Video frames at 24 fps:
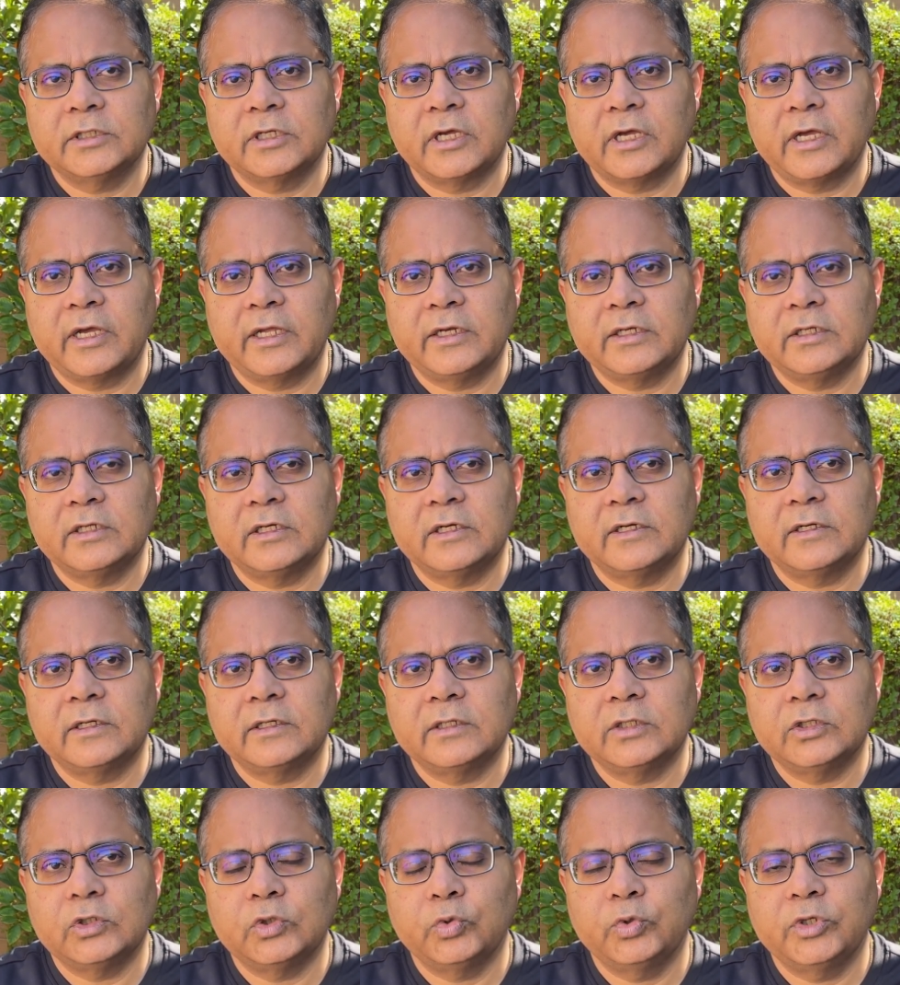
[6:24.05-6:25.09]
and
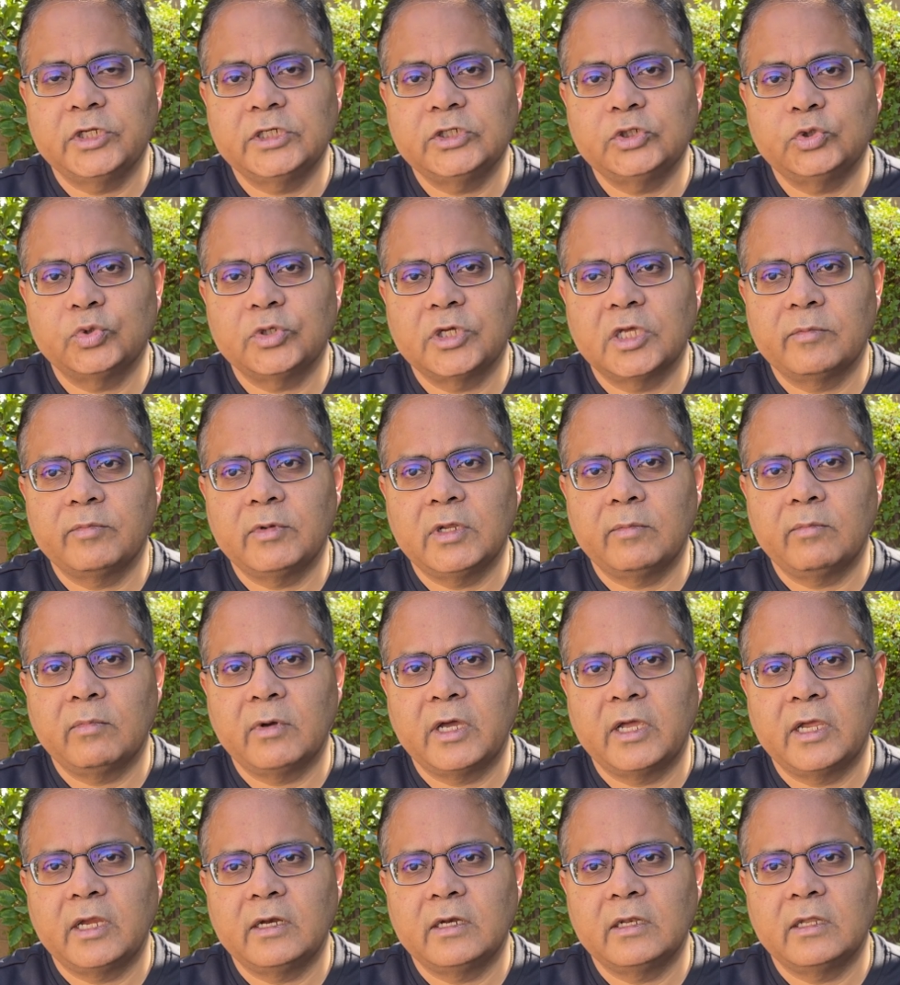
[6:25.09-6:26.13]
you need to keep in
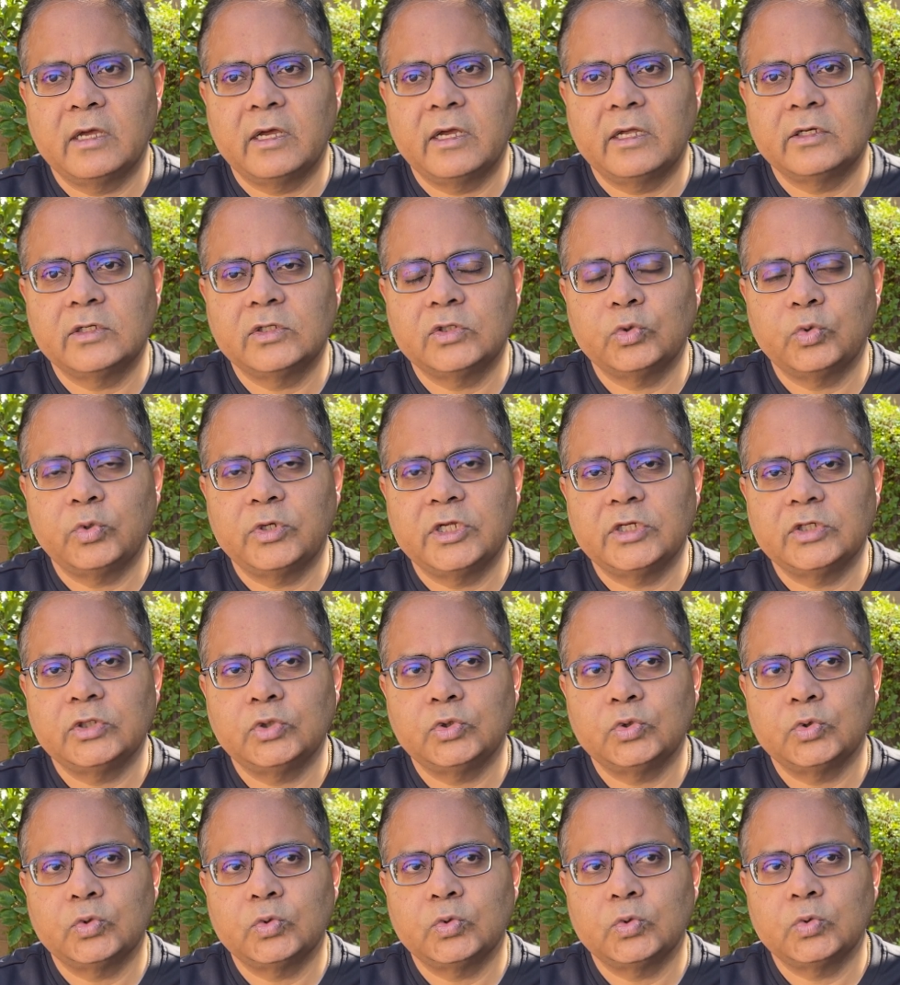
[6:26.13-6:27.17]
mind that you need
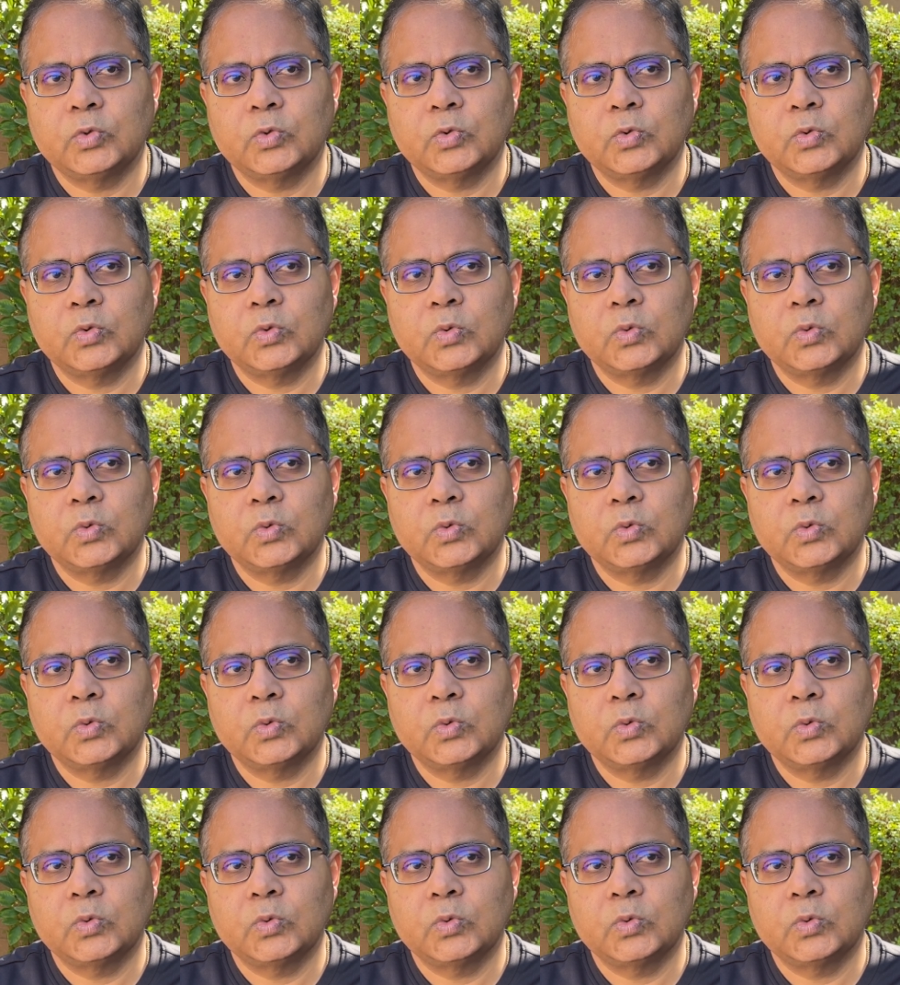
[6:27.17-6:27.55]
to